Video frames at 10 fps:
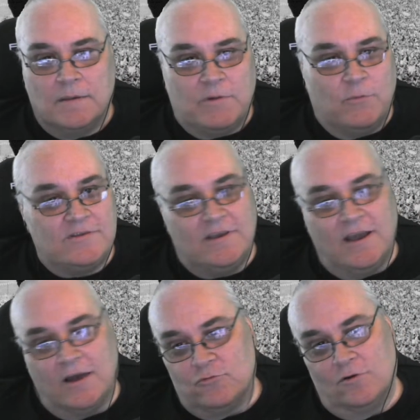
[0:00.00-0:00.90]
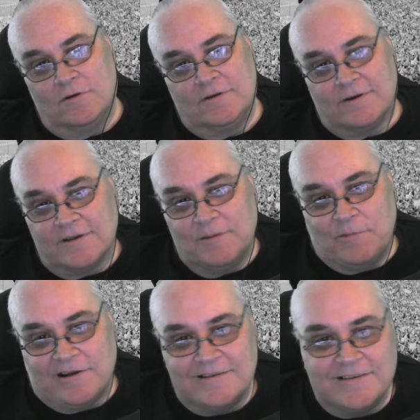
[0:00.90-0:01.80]
But once he got rolling, come
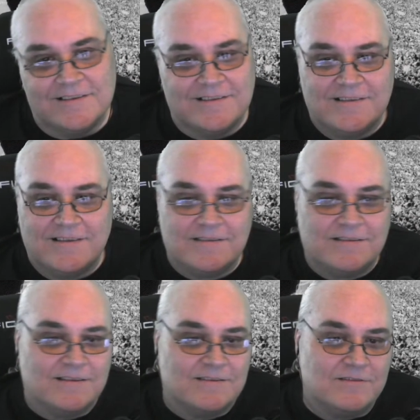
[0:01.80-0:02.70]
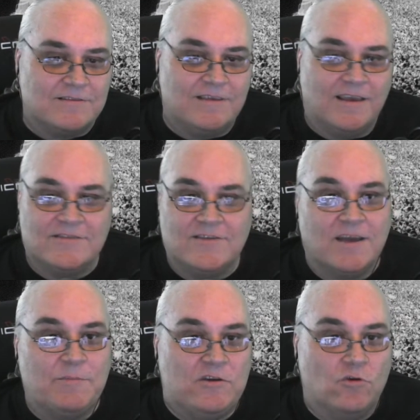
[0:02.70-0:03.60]
on. Yeah, it's got
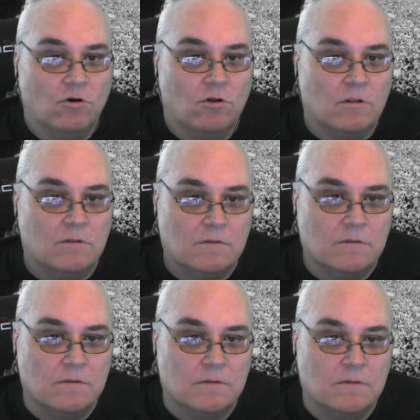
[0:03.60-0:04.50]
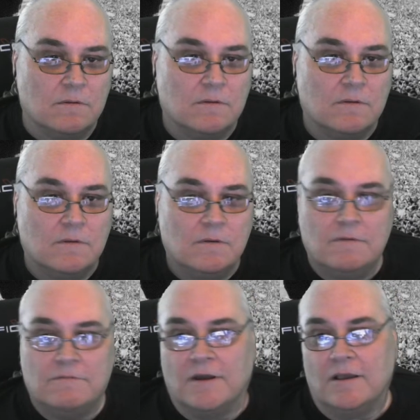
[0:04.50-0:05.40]
to be Noel.
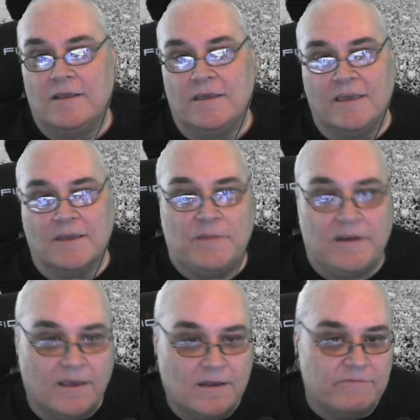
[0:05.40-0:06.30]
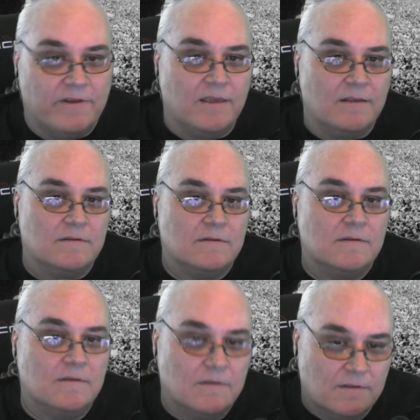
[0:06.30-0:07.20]
Fuck, I'll let you kick me in the head if it ain't.
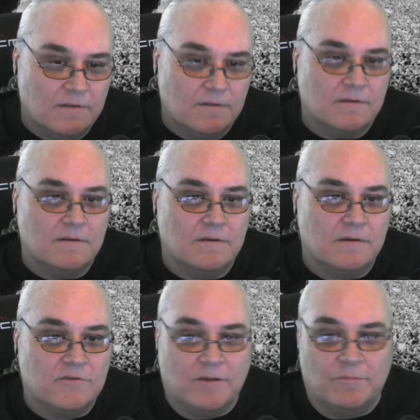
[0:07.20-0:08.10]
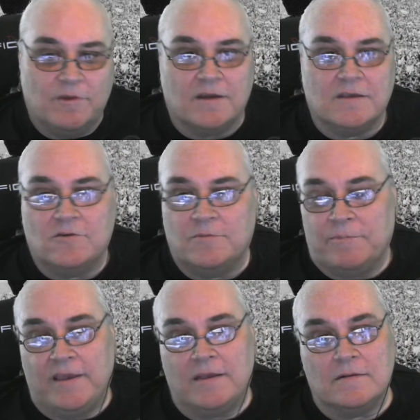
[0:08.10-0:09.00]
Try to block it, though, but
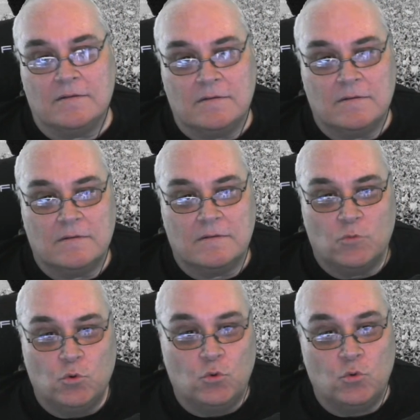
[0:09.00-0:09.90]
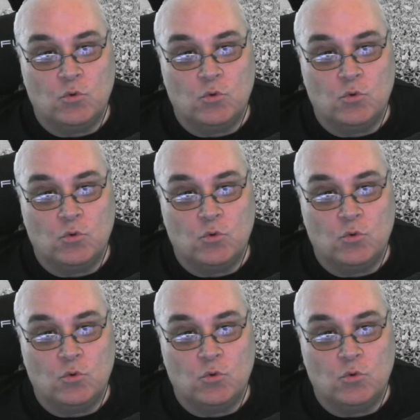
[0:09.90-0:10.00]
man. Ooh.